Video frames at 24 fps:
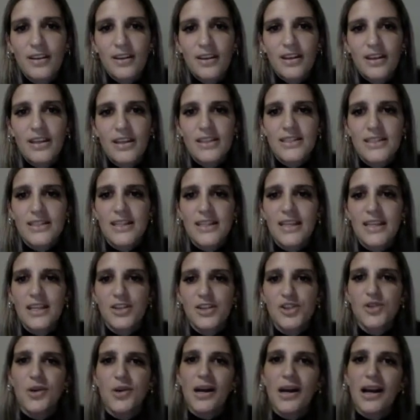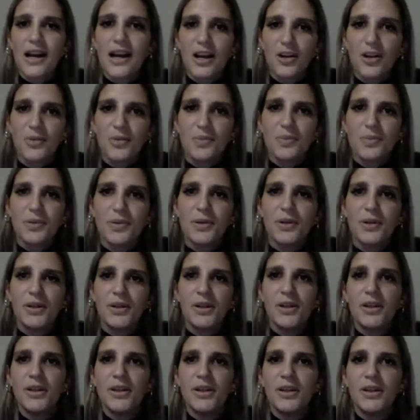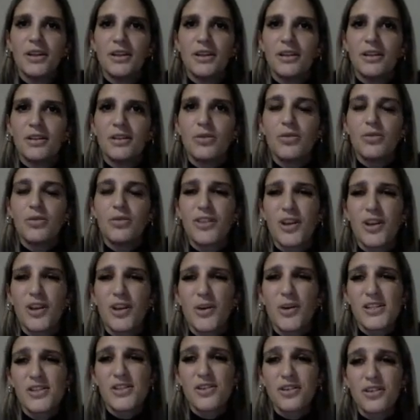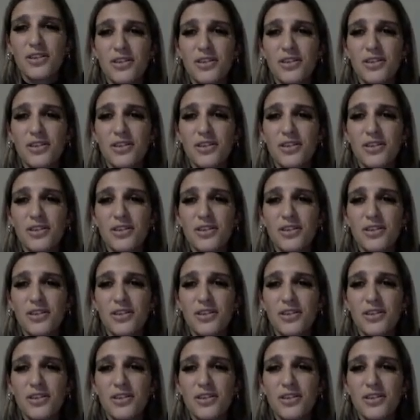is there to help, although it's not